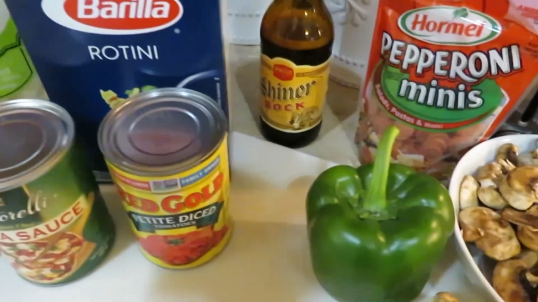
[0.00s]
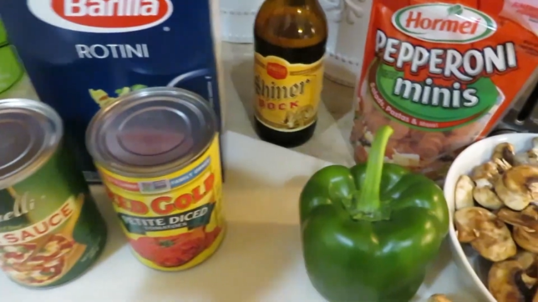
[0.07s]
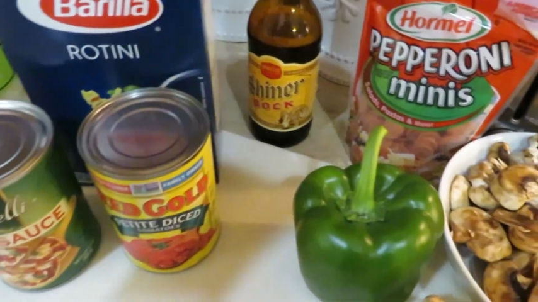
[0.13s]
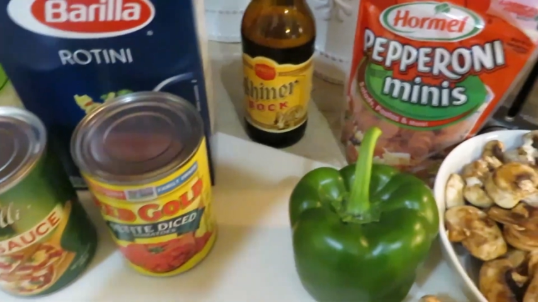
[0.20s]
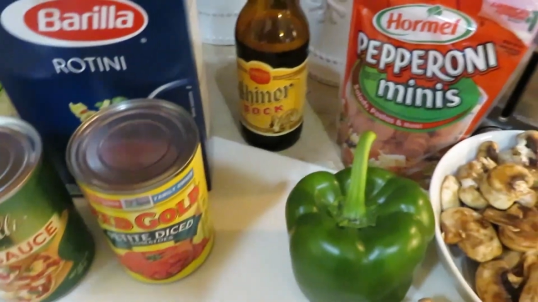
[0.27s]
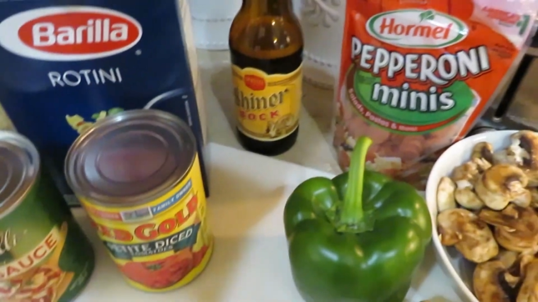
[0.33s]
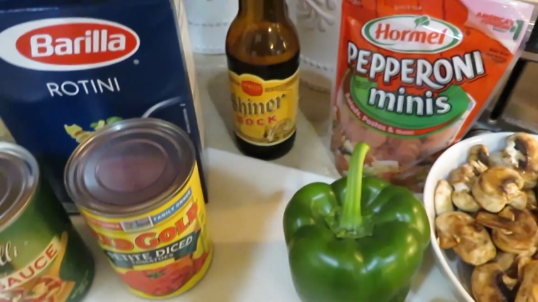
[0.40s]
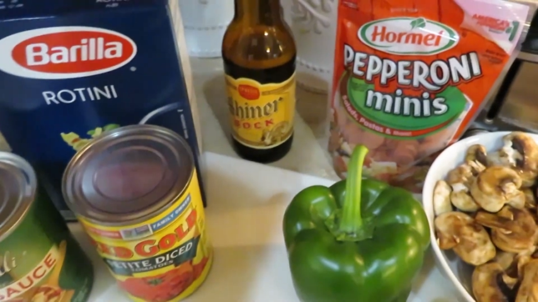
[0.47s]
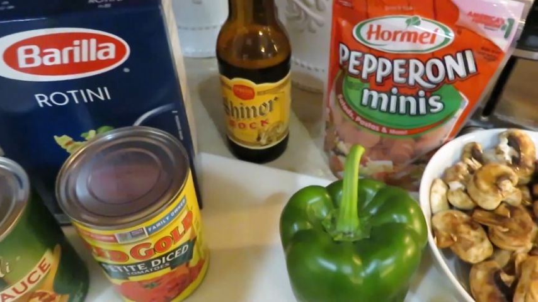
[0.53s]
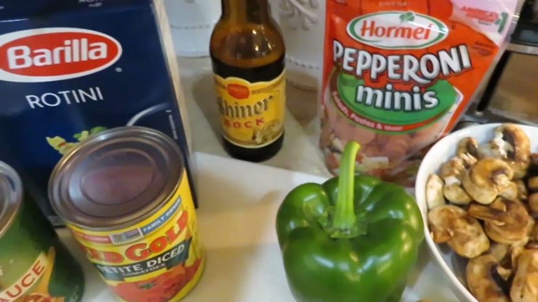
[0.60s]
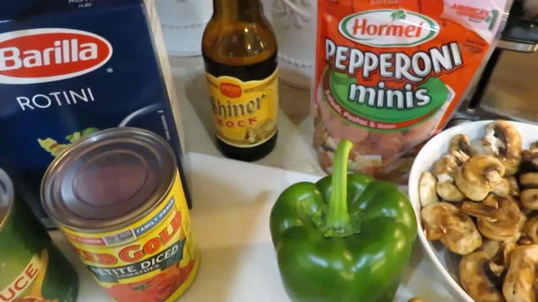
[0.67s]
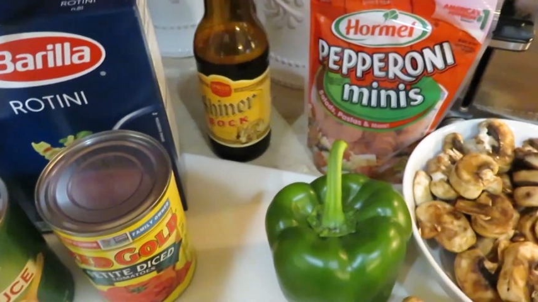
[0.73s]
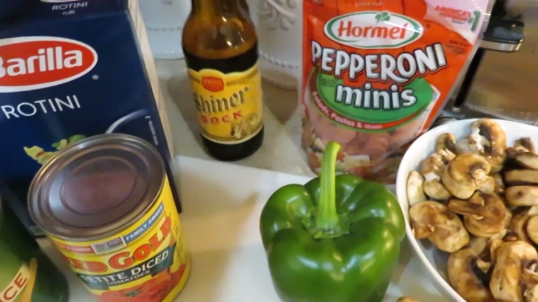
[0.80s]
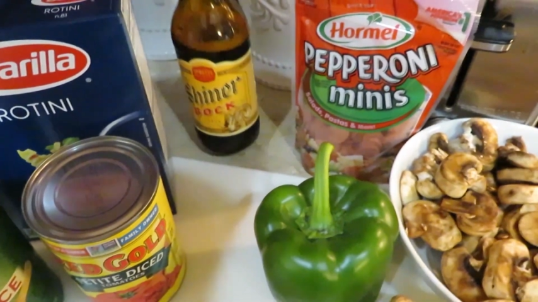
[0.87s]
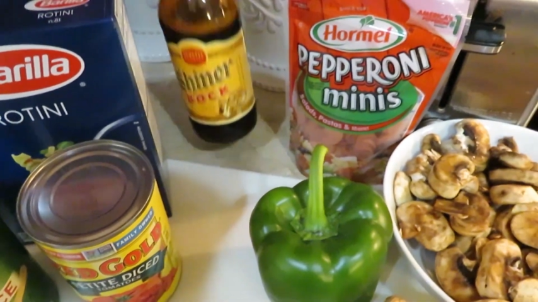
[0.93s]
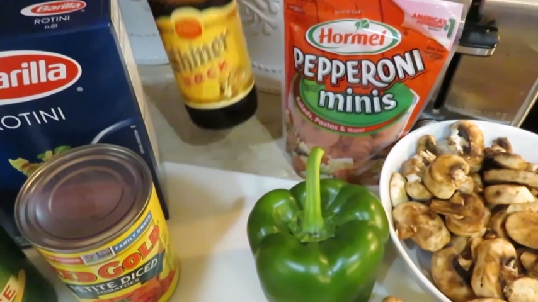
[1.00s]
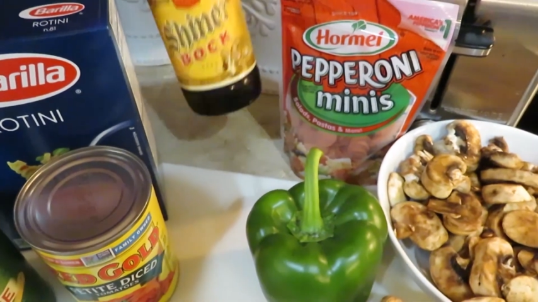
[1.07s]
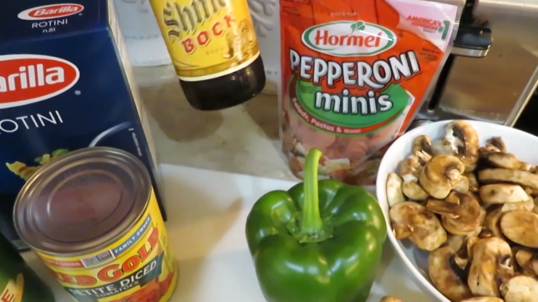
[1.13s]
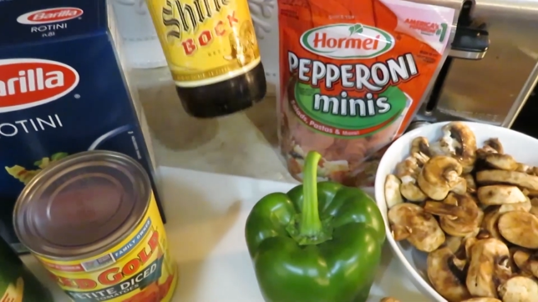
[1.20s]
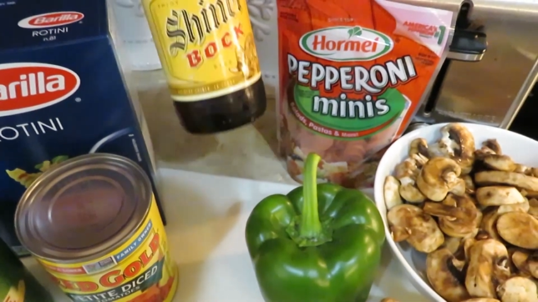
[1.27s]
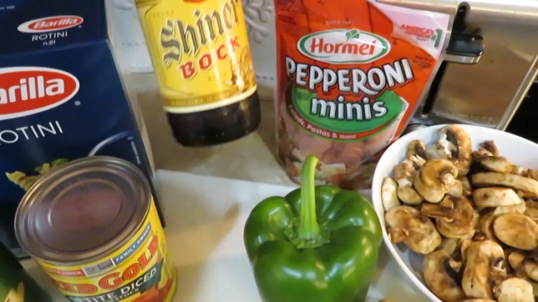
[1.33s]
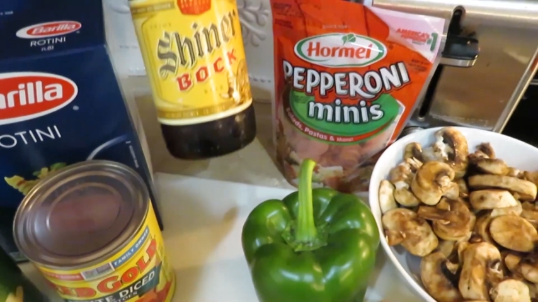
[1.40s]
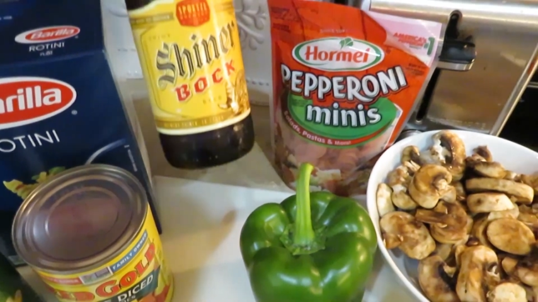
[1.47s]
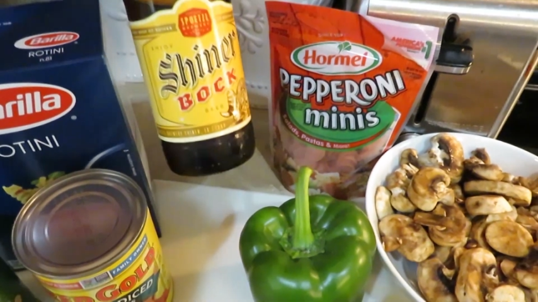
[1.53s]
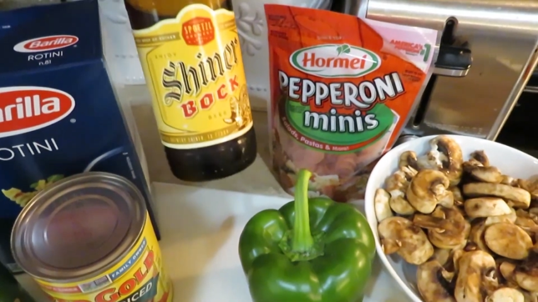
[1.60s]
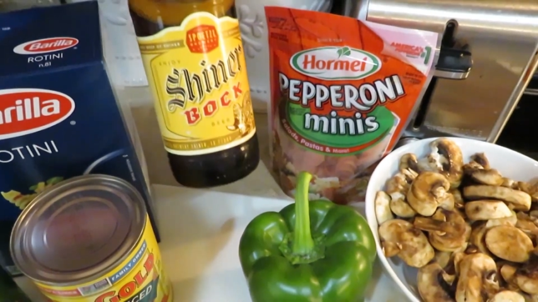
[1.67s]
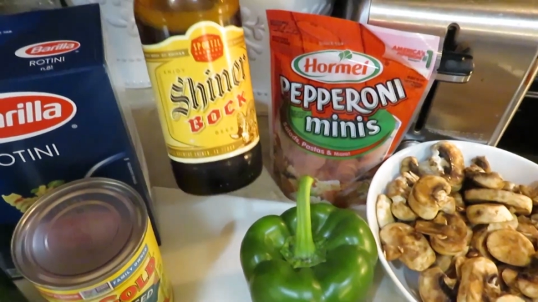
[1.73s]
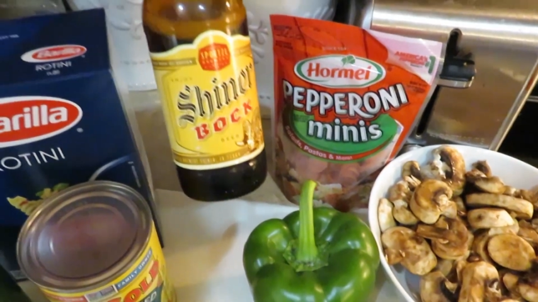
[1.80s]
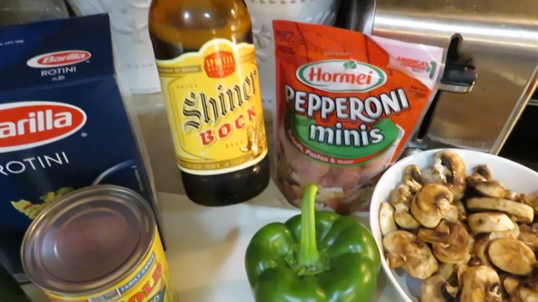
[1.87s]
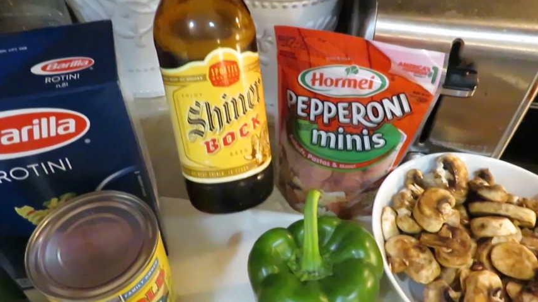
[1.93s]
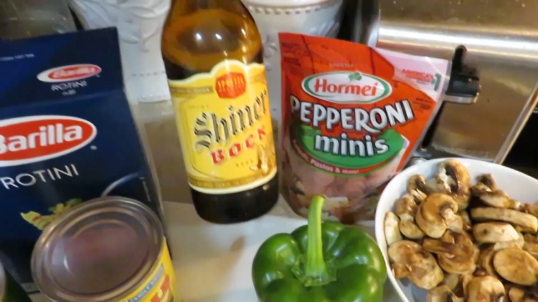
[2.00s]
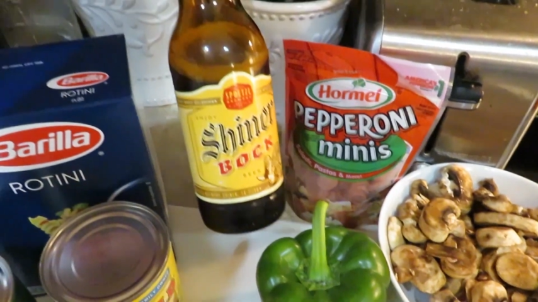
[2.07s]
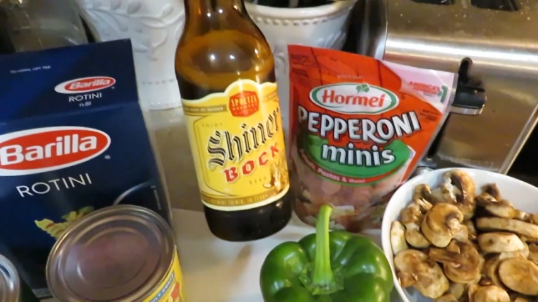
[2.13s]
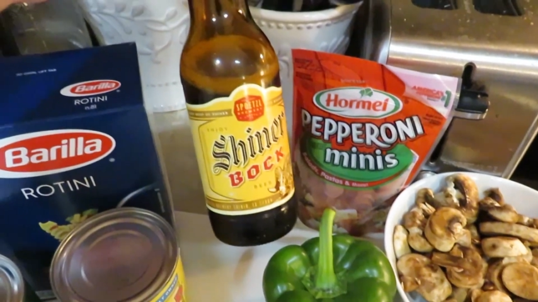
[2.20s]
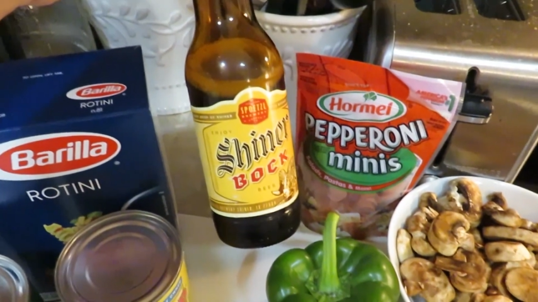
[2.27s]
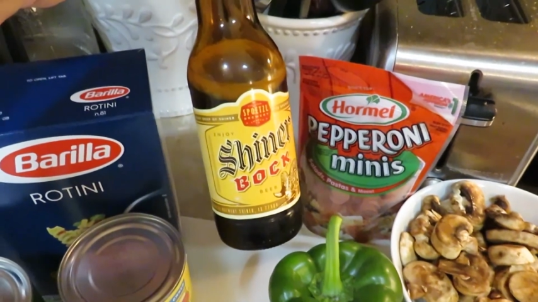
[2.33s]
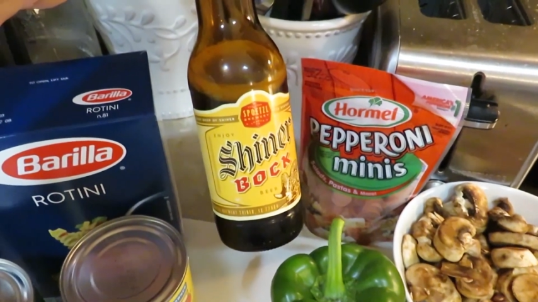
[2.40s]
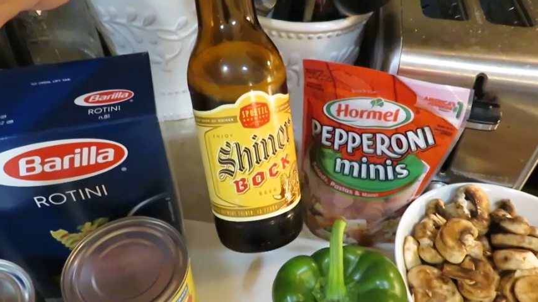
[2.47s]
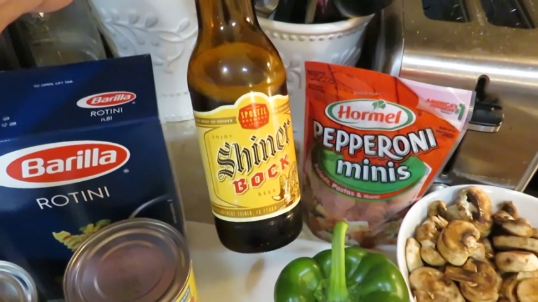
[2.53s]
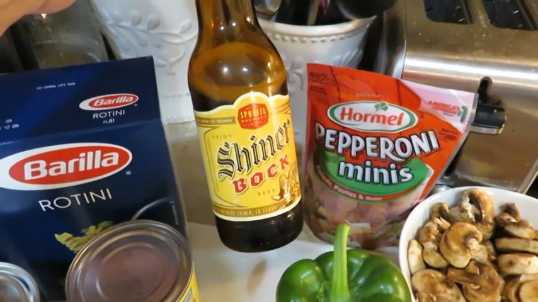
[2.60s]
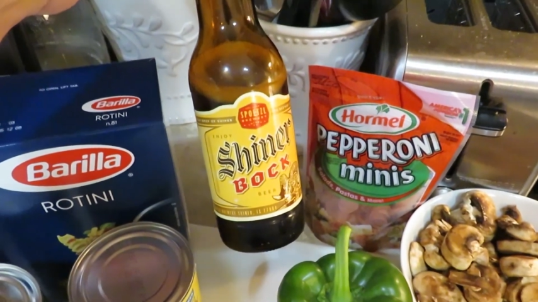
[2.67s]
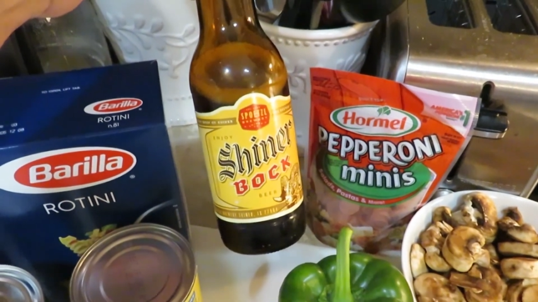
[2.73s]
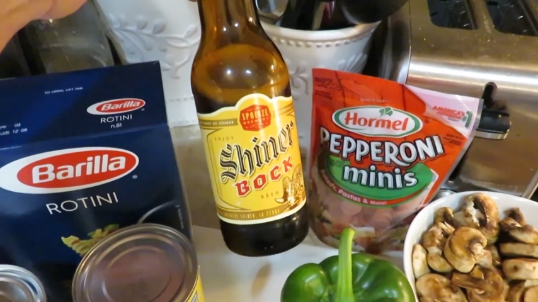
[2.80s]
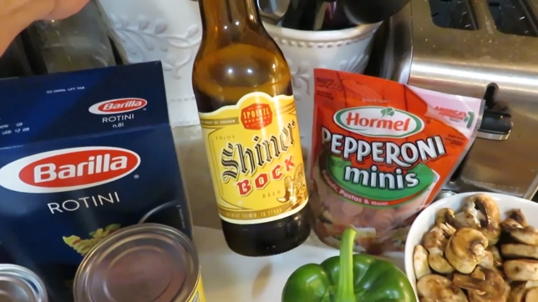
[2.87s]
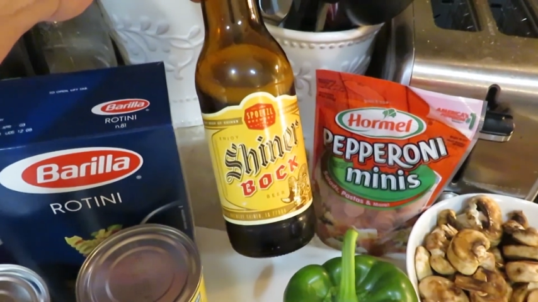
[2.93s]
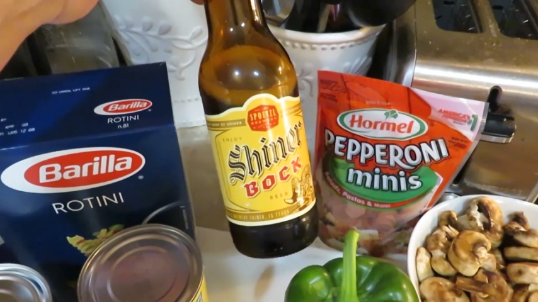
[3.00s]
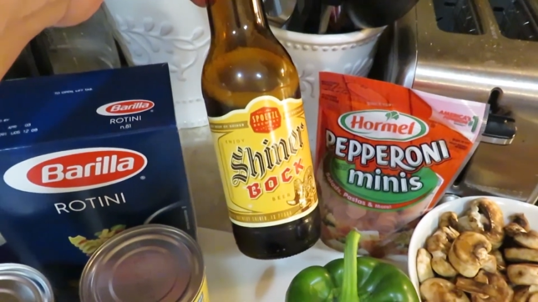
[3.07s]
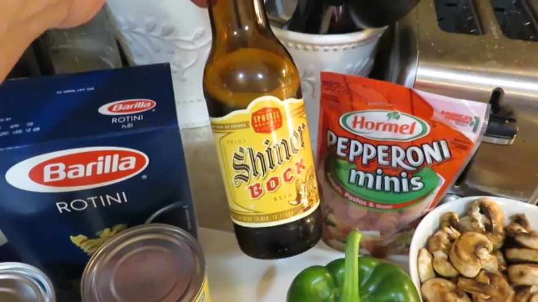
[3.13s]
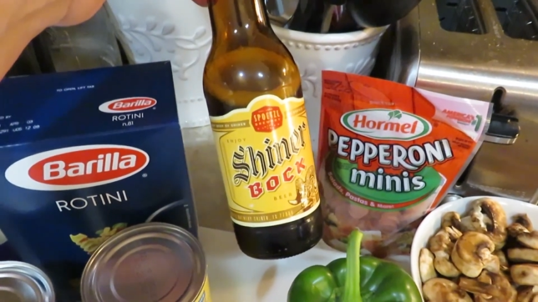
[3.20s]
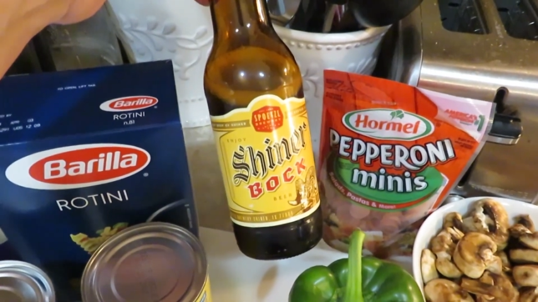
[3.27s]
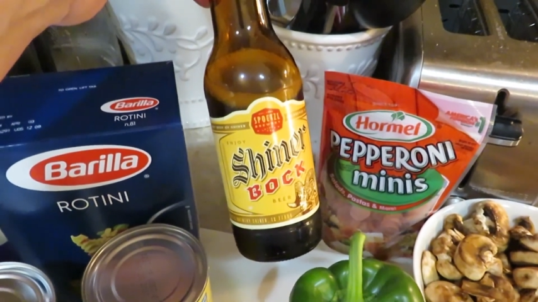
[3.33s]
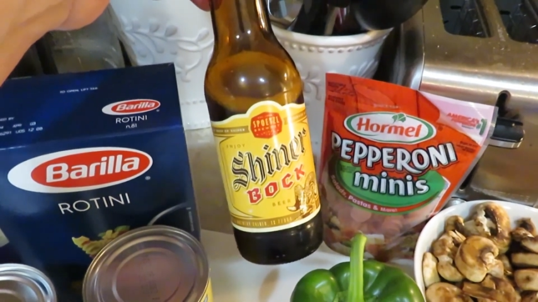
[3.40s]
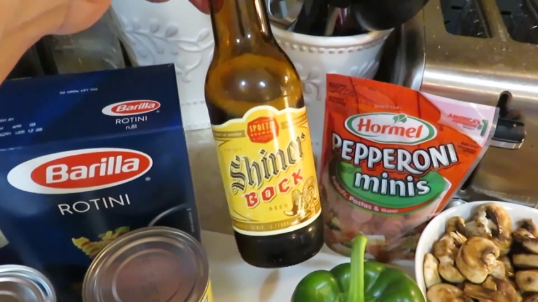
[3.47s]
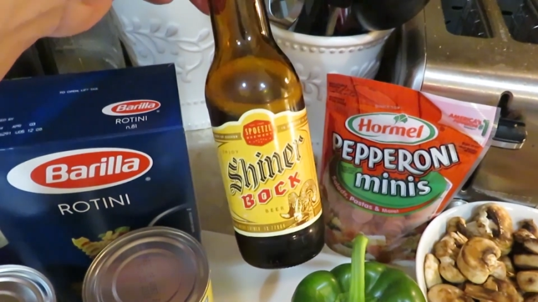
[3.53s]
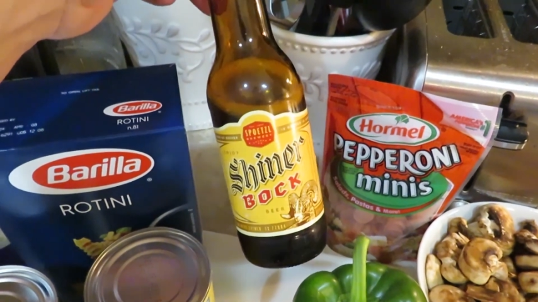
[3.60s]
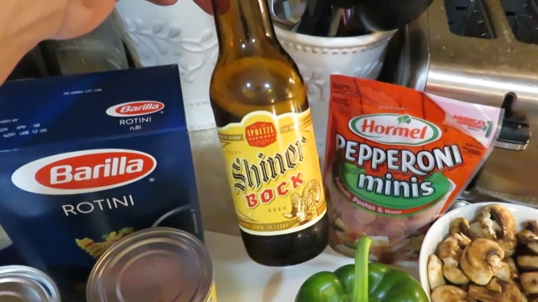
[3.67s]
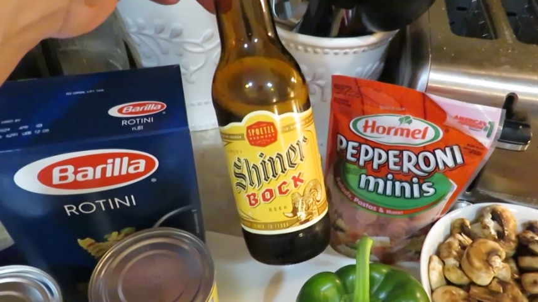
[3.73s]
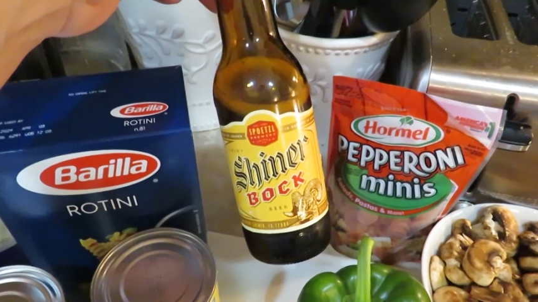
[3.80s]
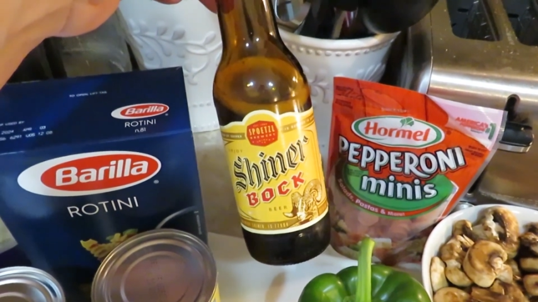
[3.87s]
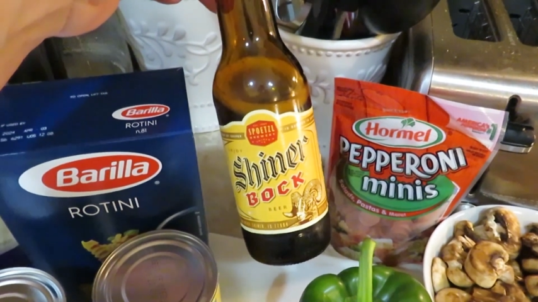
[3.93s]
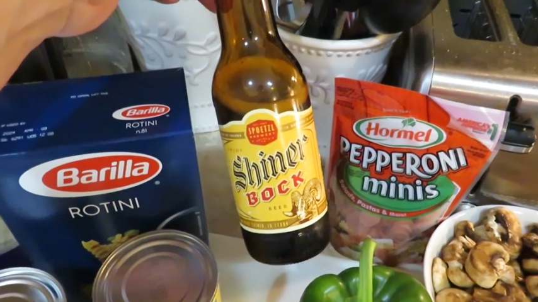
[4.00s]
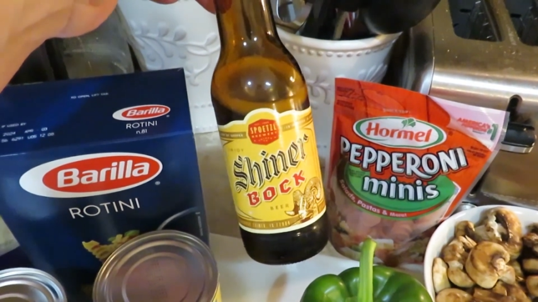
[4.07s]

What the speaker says: (no speaker visible)